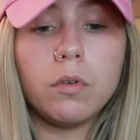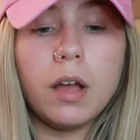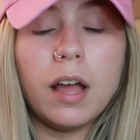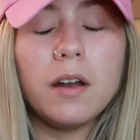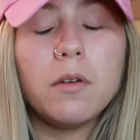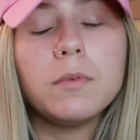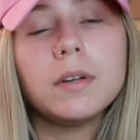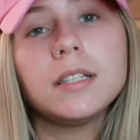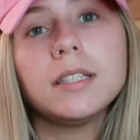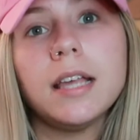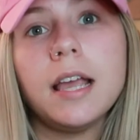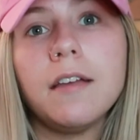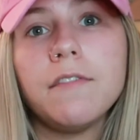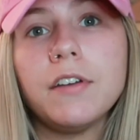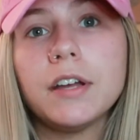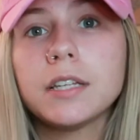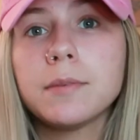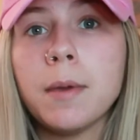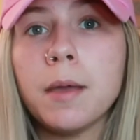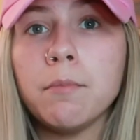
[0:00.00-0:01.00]
I don't want to say
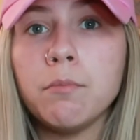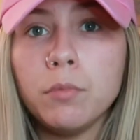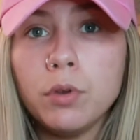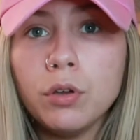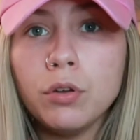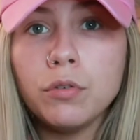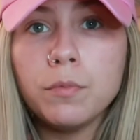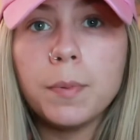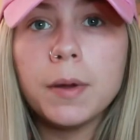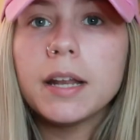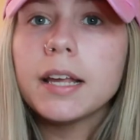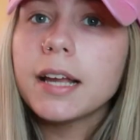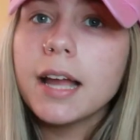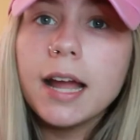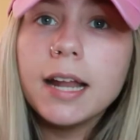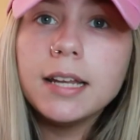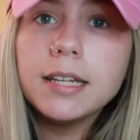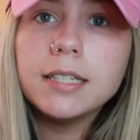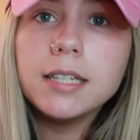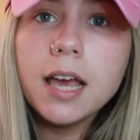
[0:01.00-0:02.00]
affect my mood, but it
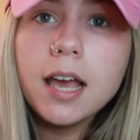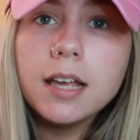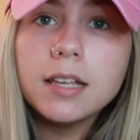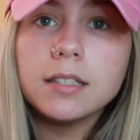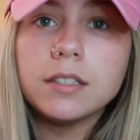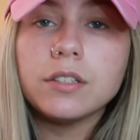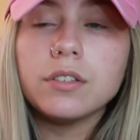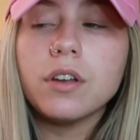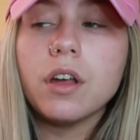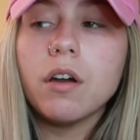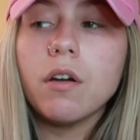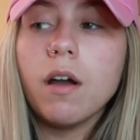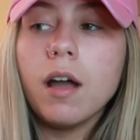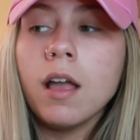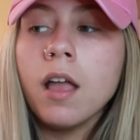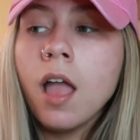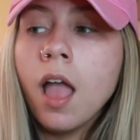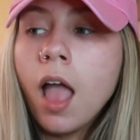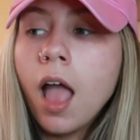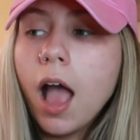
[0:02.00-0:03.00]
kind of does, you know.